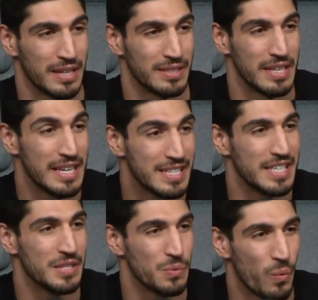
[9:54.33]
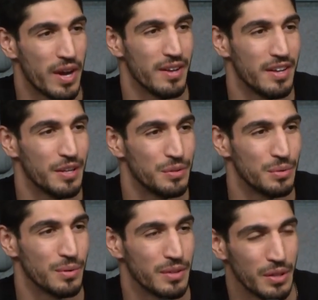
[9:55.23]
That's the easiest way
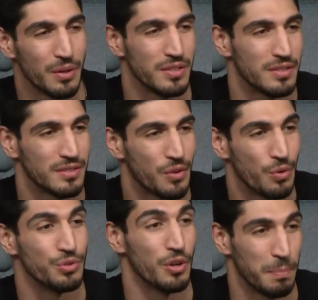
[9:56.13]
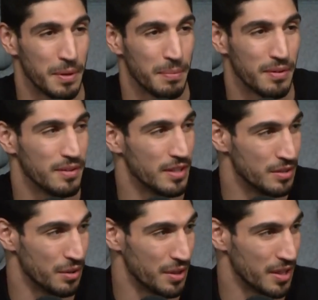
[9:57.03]
to just control people
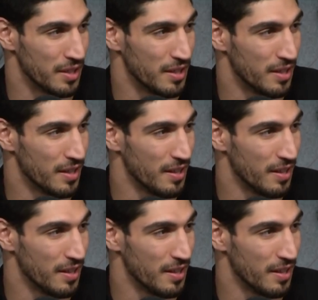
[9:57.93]
in Turkey.